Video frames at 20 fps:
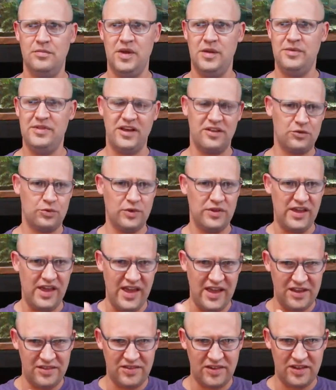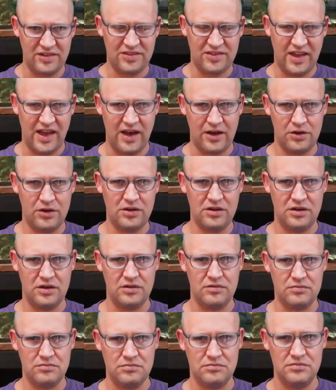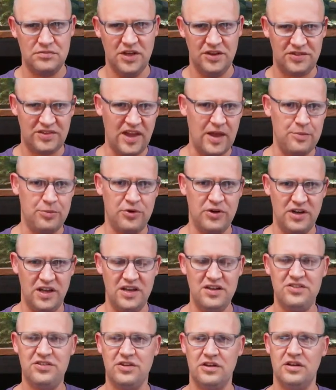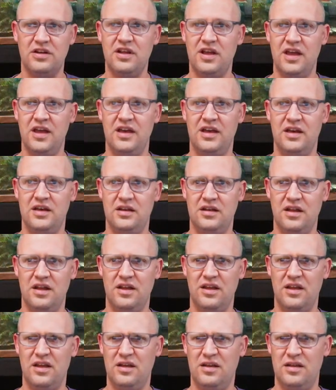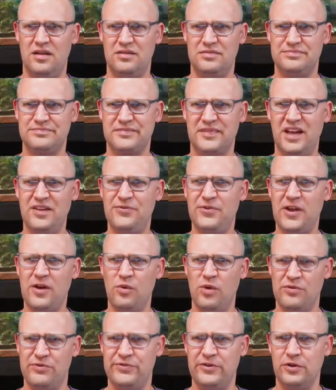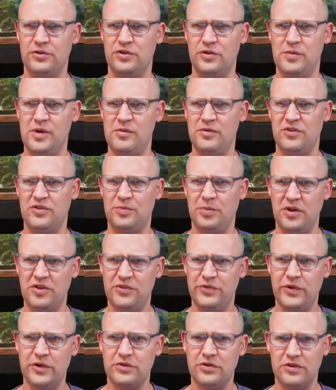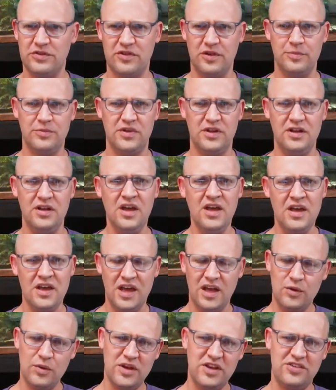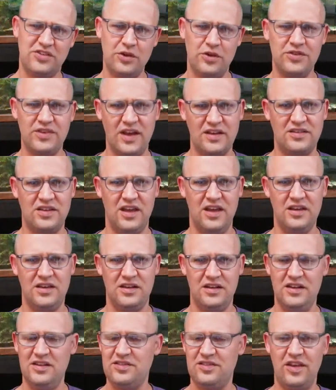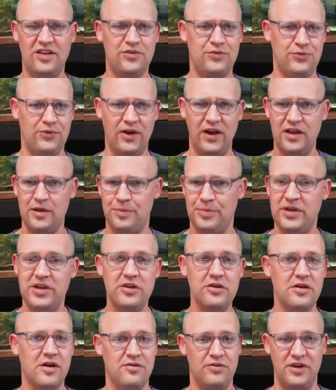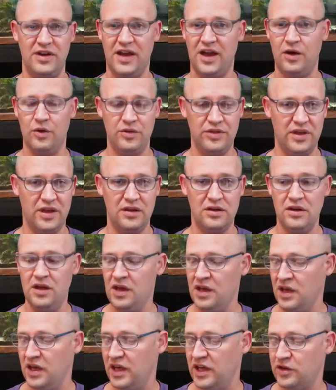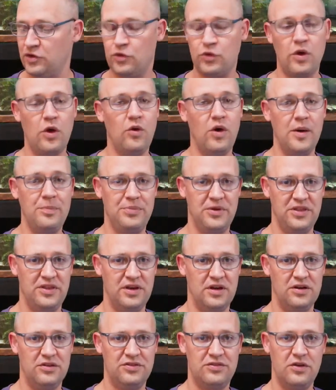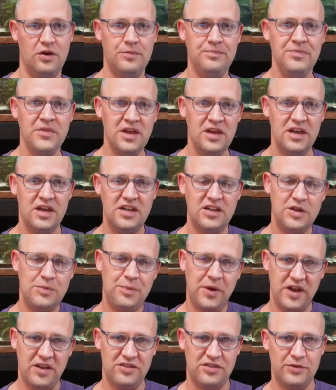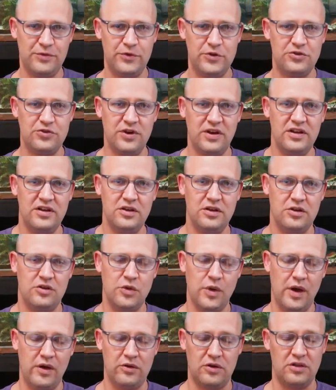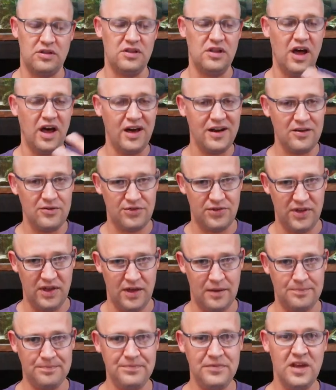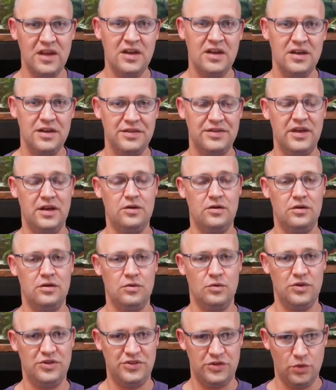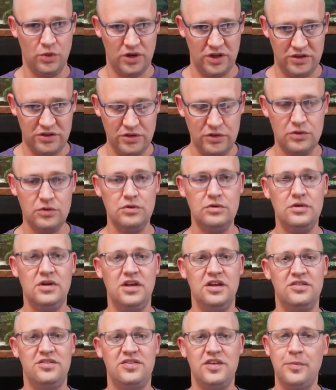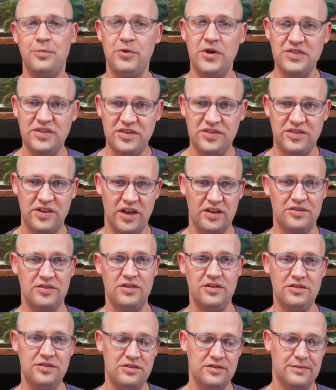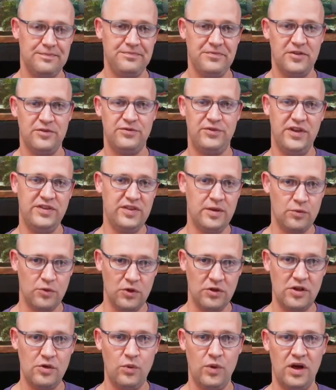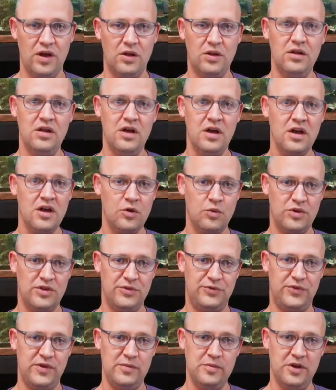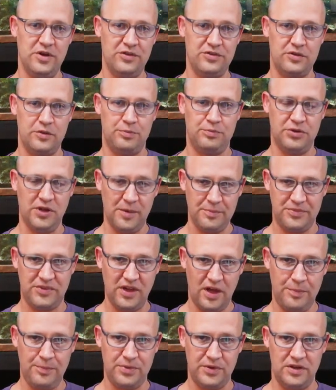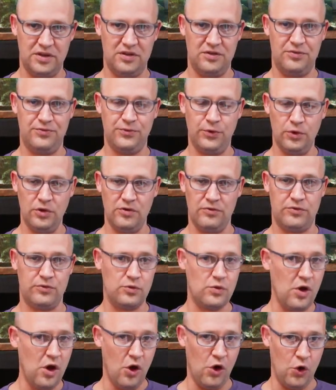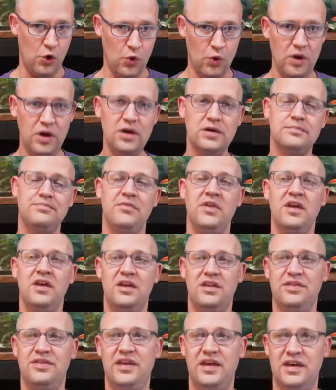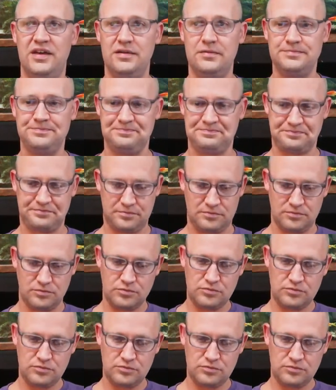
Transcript: Maybe that's where the eggs get scattered and escape predation. And I forget what filter, maybe a sponge filter or something. Anyway, he shows that tank, and he just has fry appear every now and then and grow up in there. So it depends. If you're trying to grow out a lot of them, then what you want to do is separate the sexes, feed them really well. When the females are plumped up and full of roe, then